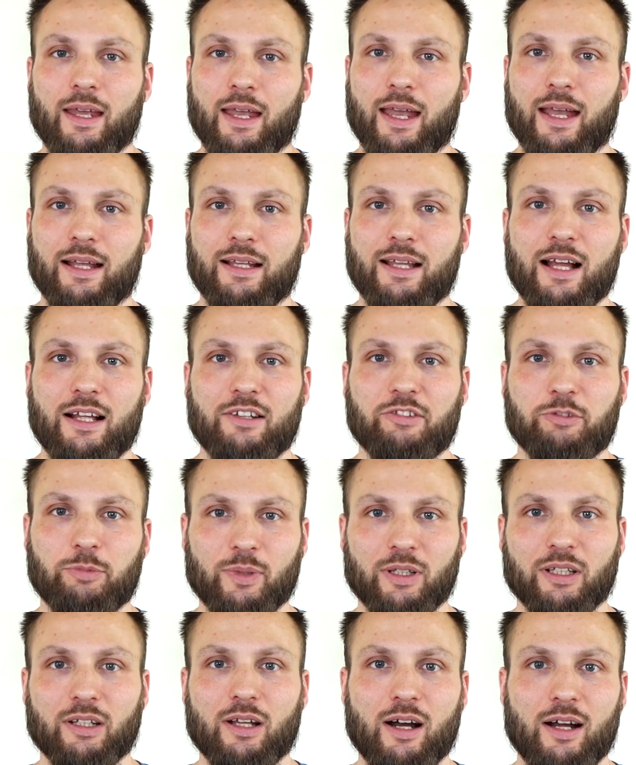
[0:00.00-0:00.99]
It helps
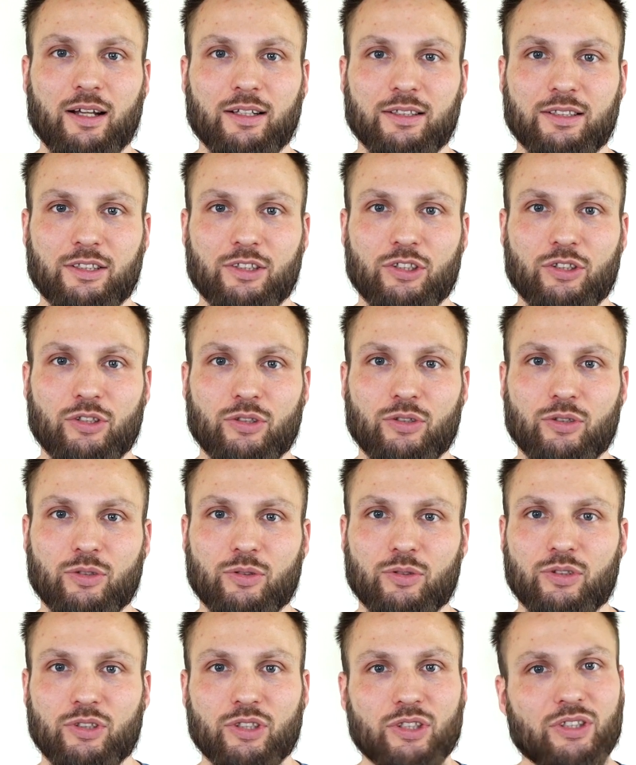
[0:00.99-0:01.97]
me a lot
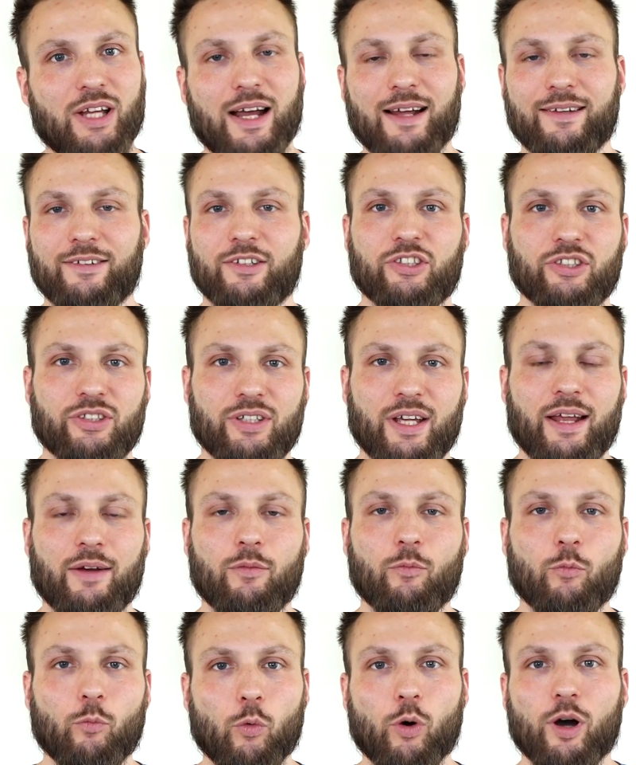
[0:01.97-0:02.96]
to just
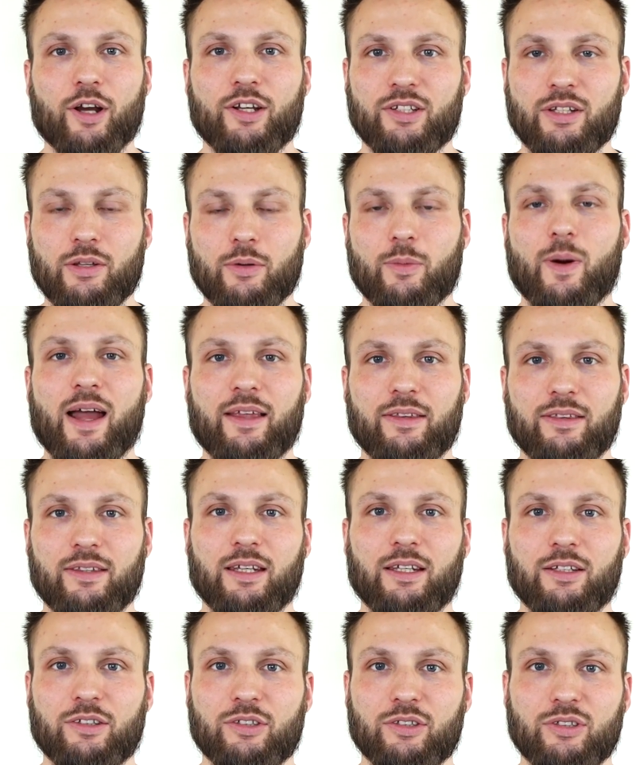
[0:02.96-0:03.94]
understand what is the right
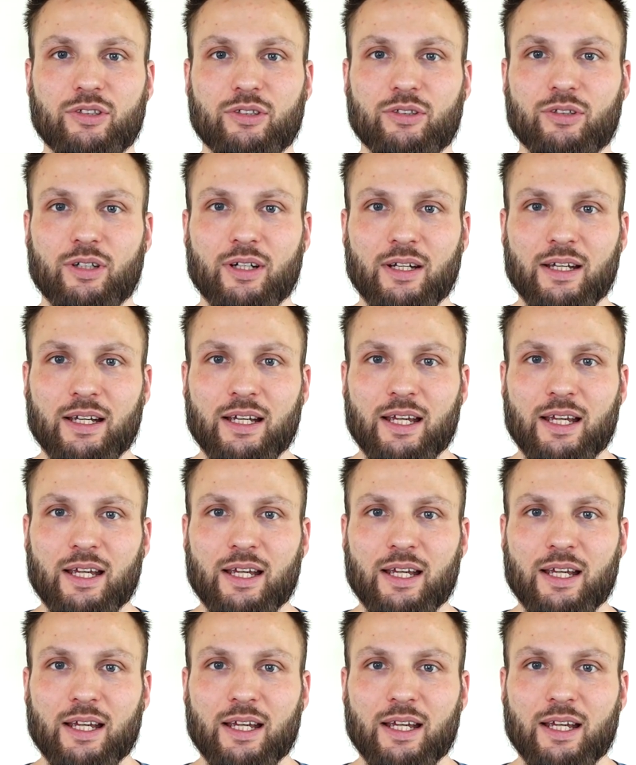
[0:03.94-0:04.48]
thing to do.